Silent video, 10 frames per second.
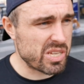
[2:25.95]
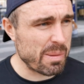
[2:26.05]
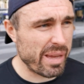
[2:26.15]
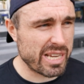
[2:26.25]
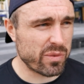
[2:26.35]

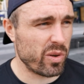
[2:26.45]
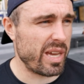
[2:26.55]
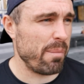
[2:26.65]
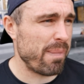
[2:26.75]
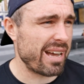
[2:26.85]
Sibbik's
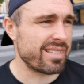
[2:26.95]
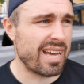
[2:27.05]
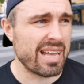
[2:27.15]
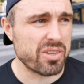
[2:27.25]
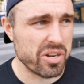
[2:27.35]
fucking
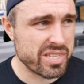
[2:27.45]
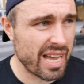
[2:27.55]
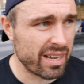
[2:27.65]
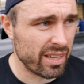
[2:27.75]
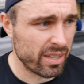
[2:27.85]
backed out of the
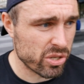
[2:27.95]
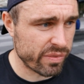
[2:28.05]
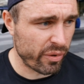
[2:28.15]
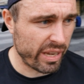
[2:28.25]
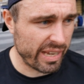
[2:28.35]
tackle and
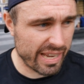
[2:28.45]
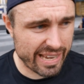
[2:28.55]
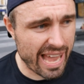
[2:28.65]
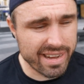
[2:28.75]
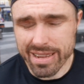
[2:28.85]
just looking at it
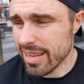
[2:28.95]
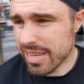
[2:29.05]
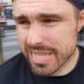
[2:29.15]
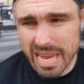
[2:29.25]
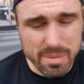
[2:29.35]
again.
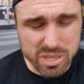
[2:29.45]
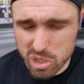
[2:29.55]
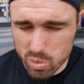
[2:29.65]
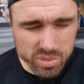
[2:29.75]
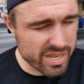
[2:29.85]
Same as
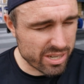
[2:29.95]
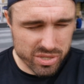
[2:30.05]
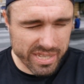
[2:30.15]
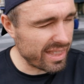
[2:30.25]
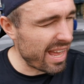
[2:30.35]
Tuesday,
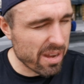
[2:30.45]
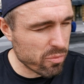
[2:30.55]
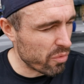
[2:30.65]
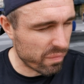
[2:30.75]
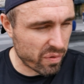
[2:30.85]
just let
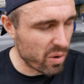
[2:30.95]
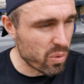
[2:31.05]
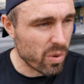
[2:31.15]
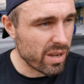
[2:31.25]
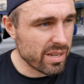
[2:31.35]
him run
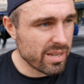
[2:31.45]
through.